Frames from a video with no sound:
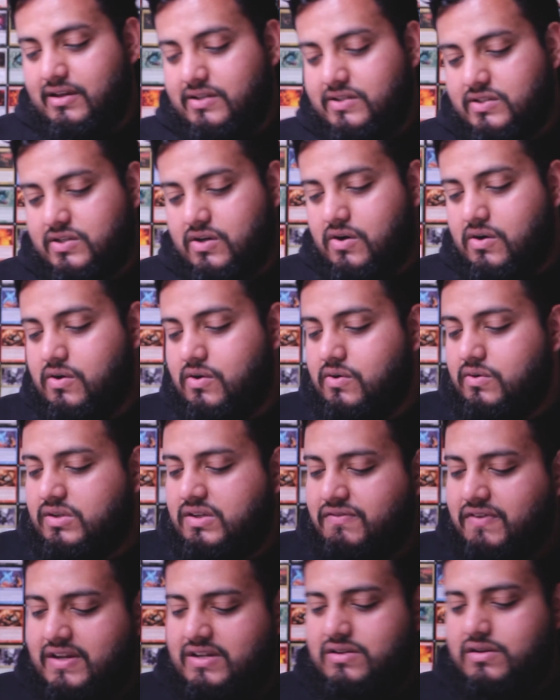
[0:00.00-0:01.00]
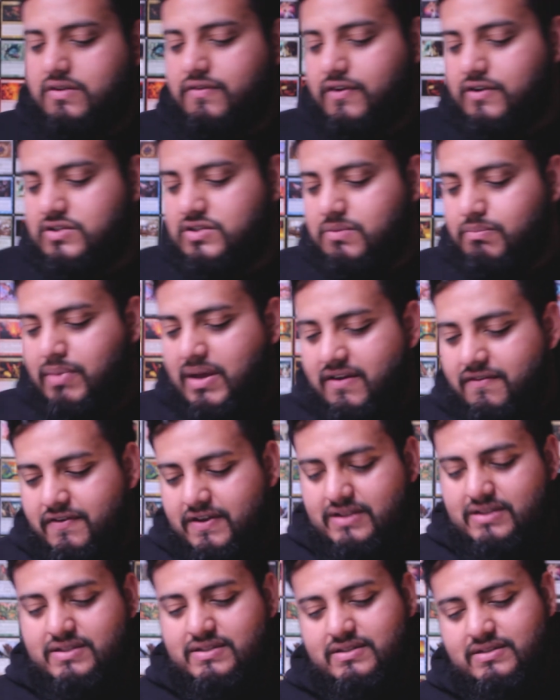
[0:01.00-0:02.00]
So devotion
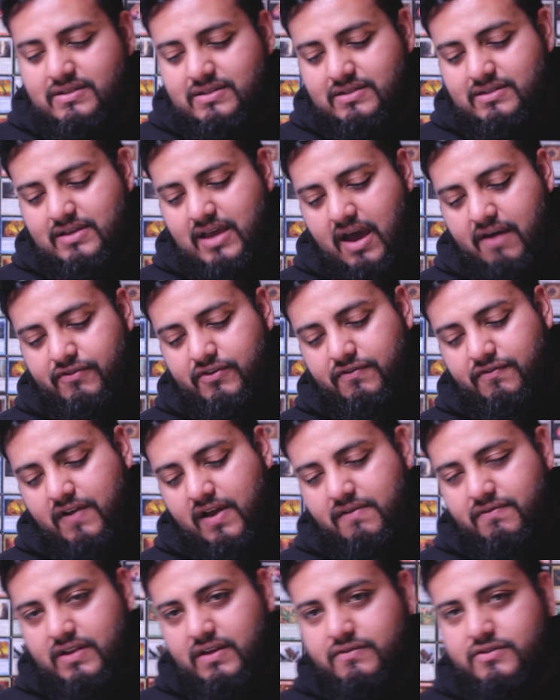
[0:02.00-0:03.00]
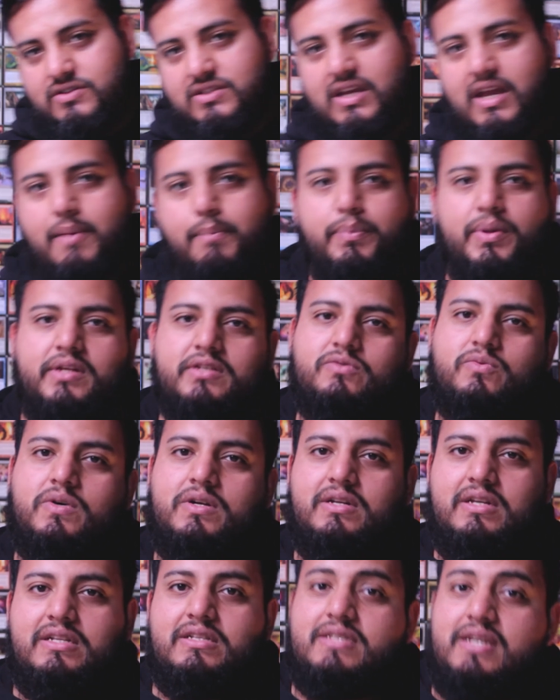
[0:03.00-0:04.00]
benefits. After 5 levels, you get
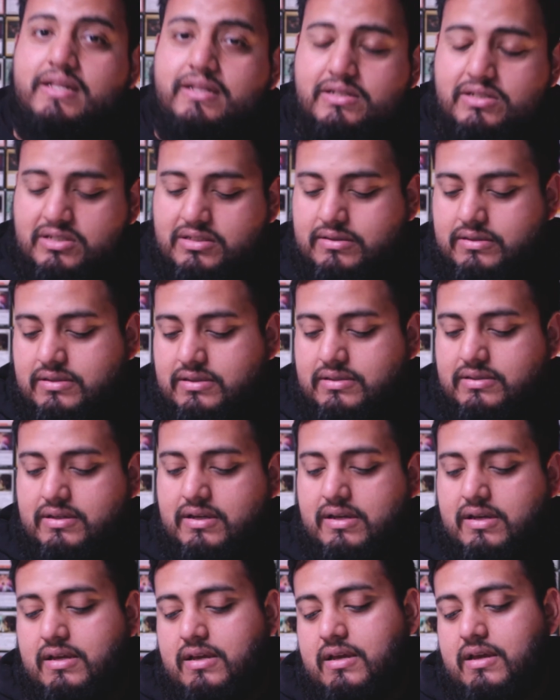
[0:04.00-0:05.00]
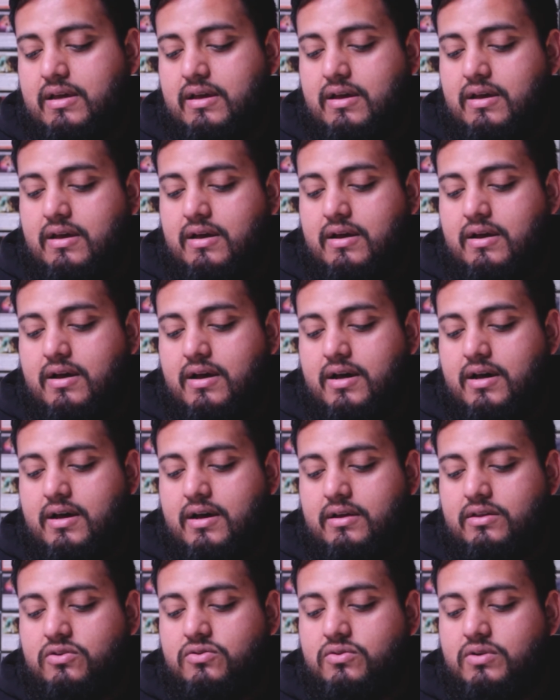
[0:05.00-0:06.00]
+1 intelligence.
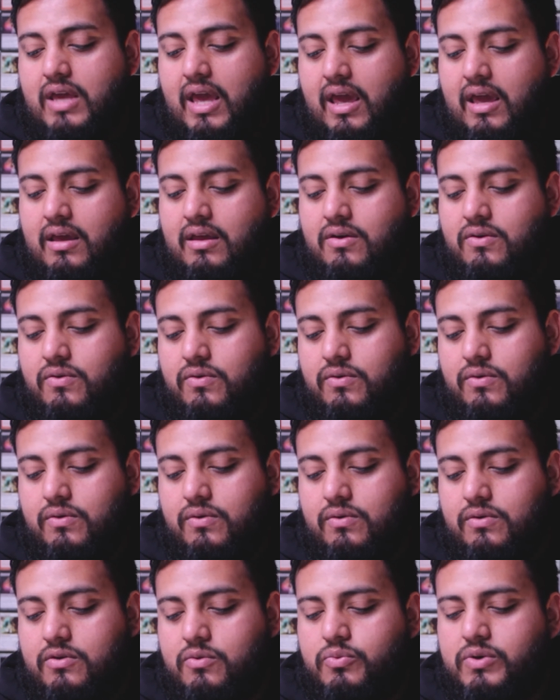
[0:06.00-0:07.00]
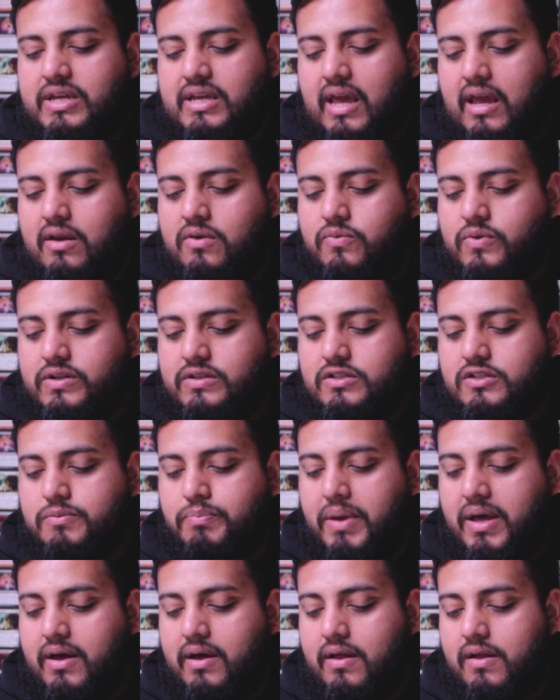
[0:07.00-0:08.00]
You regain 1
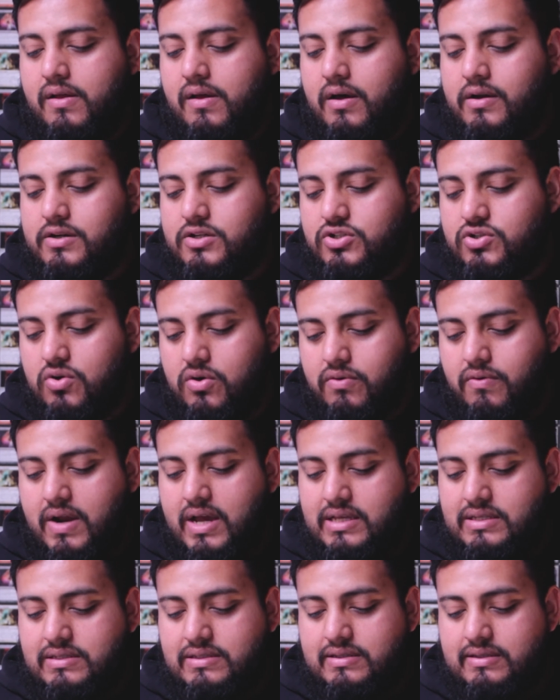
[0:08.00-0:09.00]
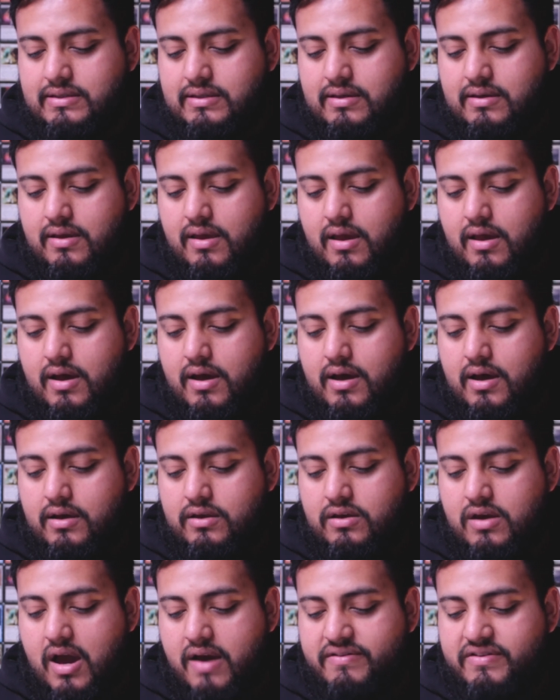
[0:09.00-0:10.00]
spell on a short rest.
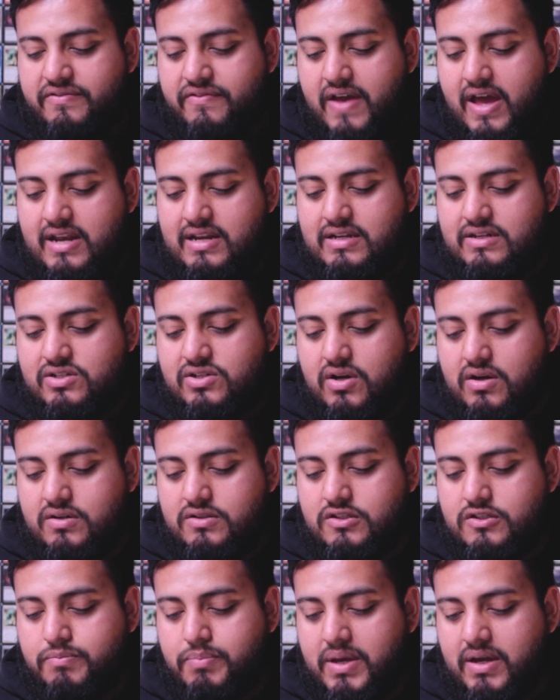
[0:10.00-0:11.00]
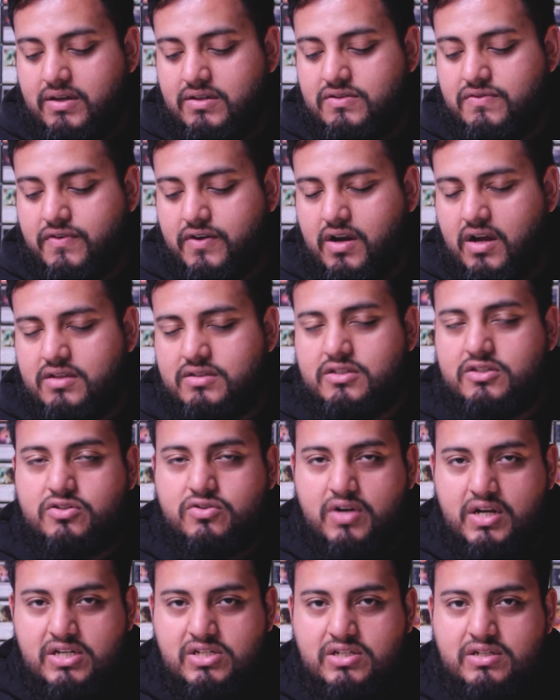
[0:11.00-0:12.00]
You have advantage on spells for
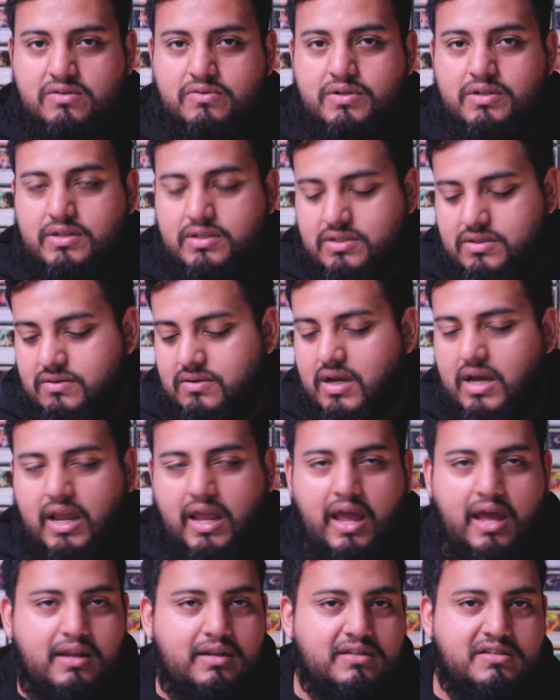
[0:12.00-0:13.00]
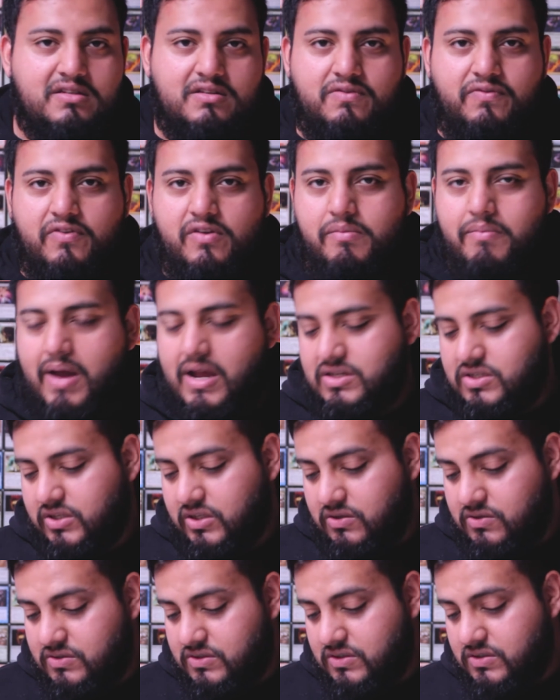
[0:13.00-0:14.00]
concentration, which again is for the
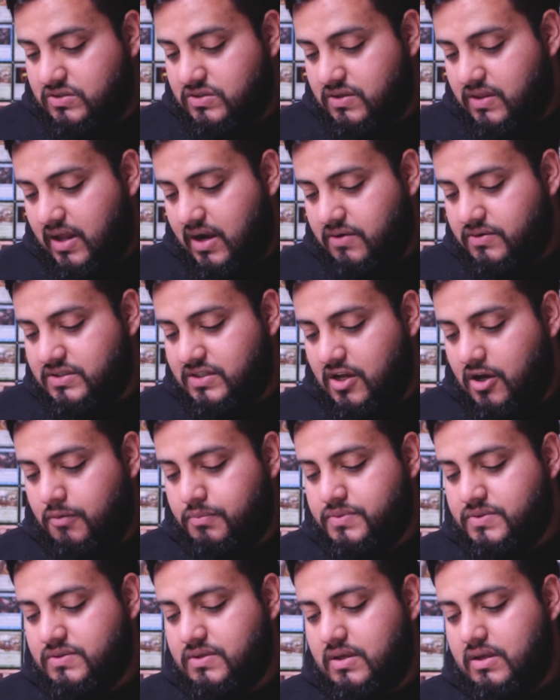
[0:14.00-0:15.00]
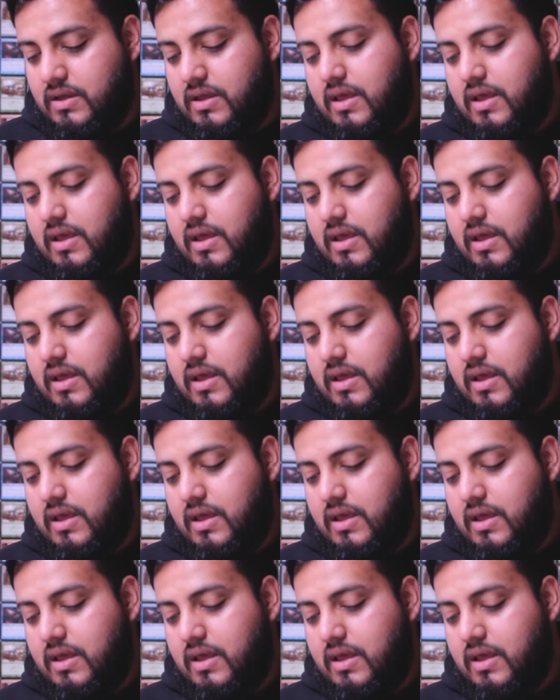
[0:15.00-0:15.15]
magic users, so that always helps.